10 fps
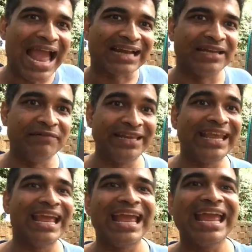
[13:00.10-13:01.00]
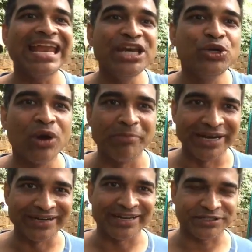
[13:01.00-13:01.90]
activity into a
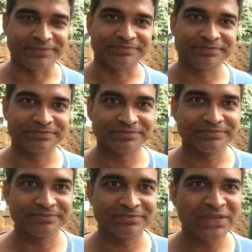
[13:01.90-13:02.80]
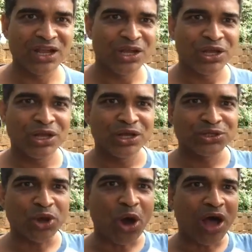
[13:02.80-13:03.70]
meditation.
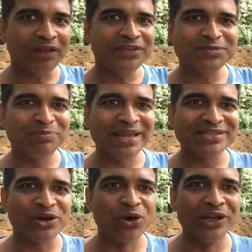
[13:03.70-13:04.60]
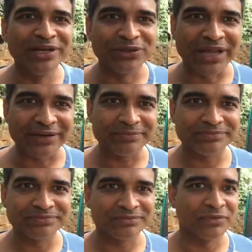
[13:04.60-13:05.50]
So all of this plays a role into that.
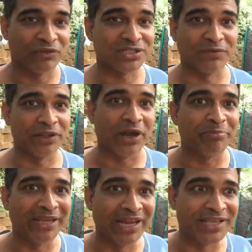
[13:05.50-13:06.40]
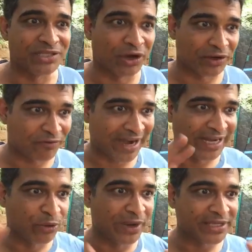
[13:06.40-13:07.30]
First of all, not being lazy or
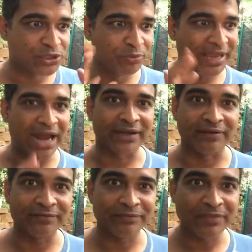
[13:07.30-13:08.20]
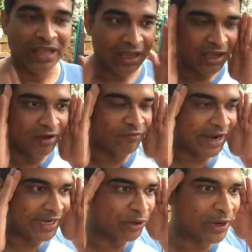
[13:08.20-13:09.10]
finding ways to be active,
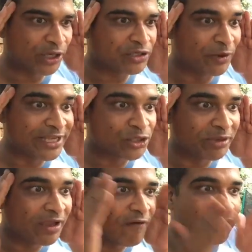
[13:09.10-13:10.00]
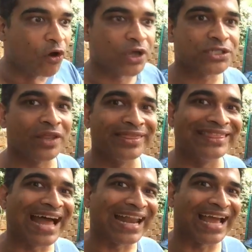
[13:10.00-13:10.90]
finding ways to be focused on
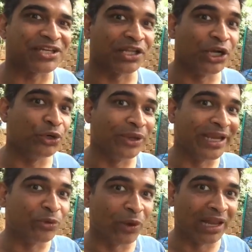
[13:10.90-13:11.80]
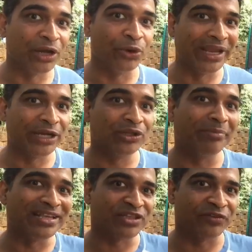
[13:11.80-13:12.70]
that action, doing it well, doing it to the
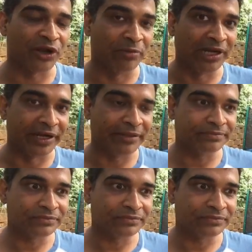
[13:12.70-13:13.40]
best of your ability.